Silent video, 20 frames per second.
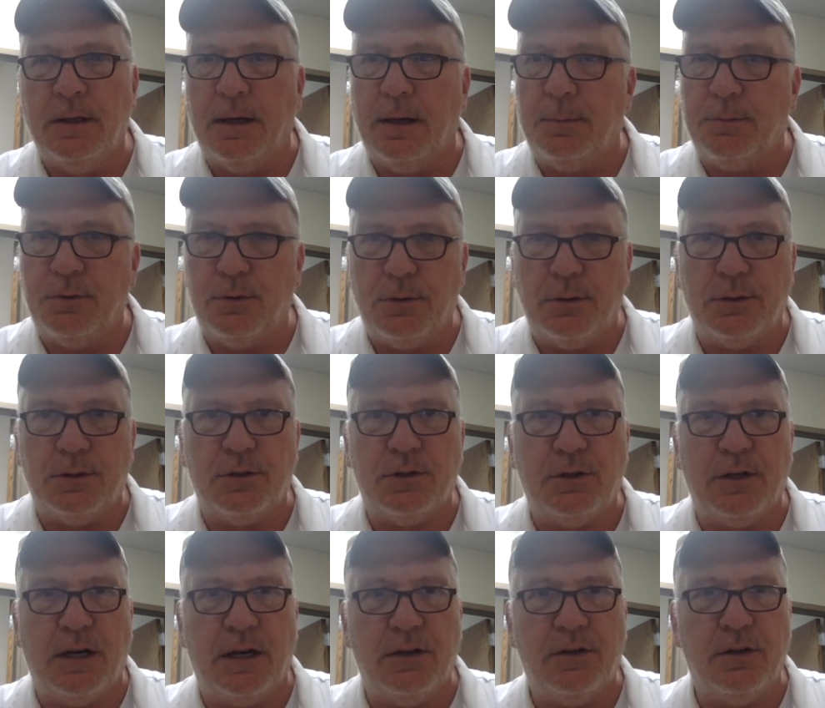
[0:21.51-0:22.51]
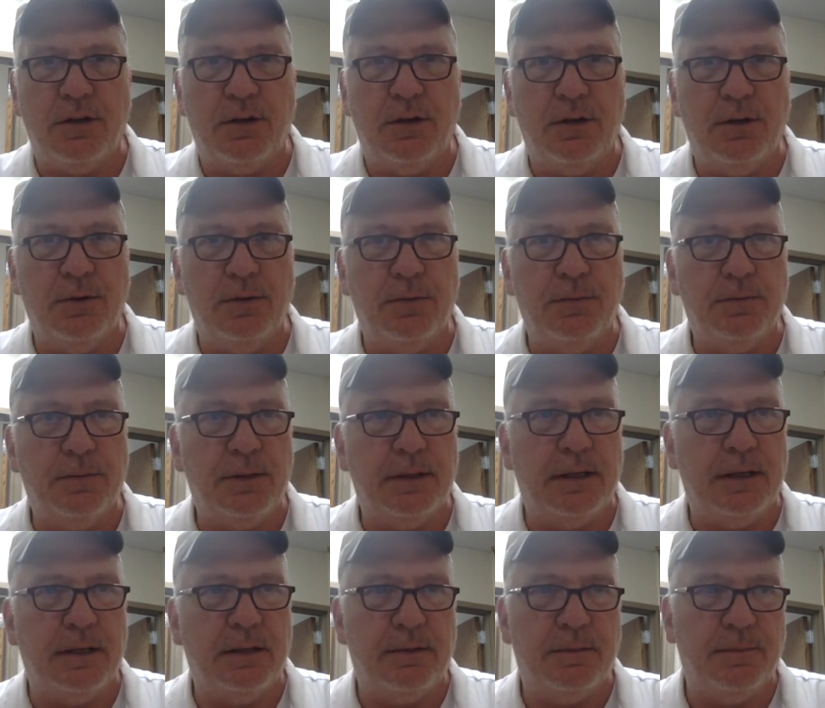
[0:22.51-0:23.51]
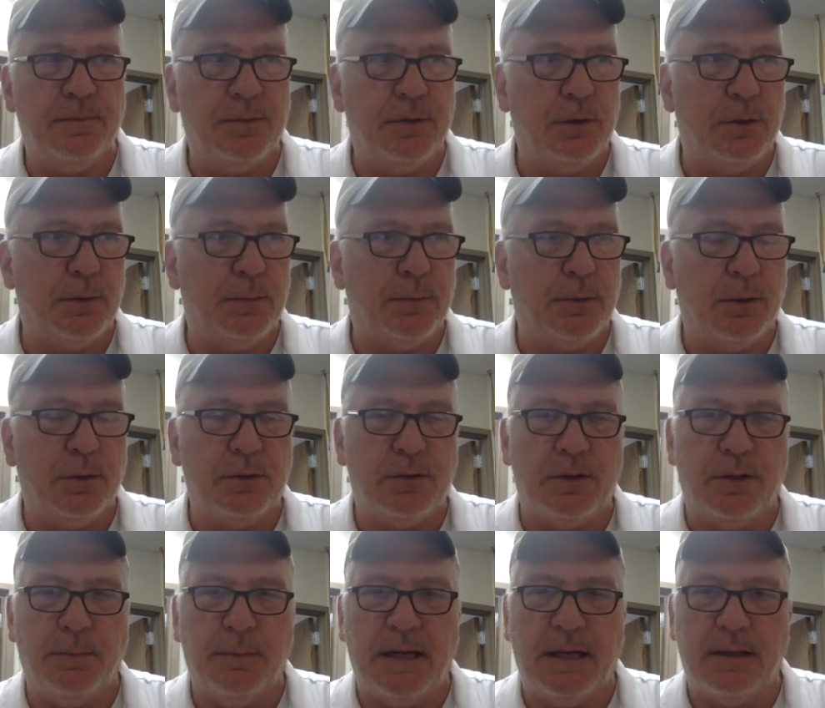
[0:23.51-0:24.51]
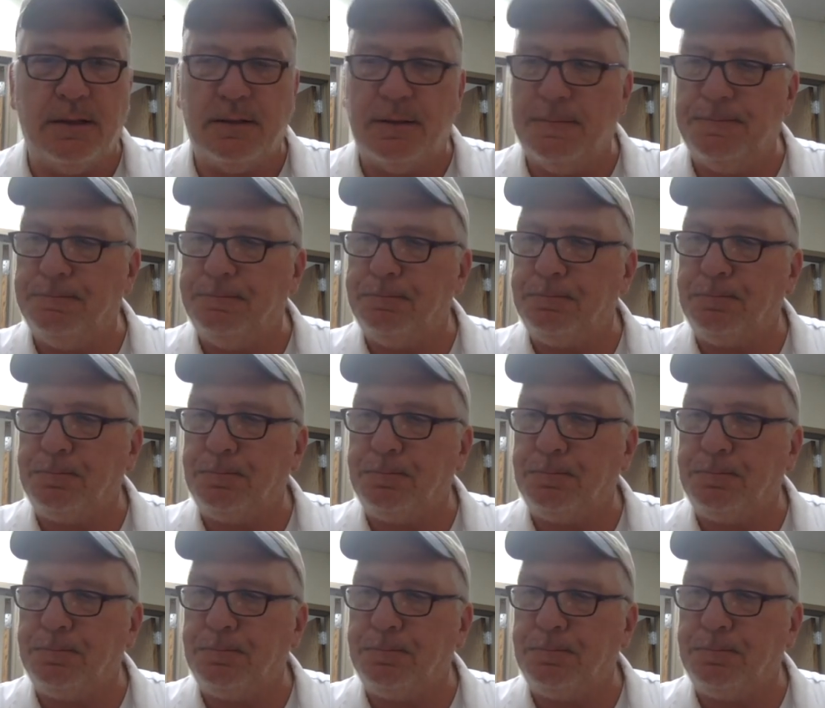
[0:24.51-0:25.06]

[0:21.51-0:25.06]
I'm sure it's changing you and your approach to medicine.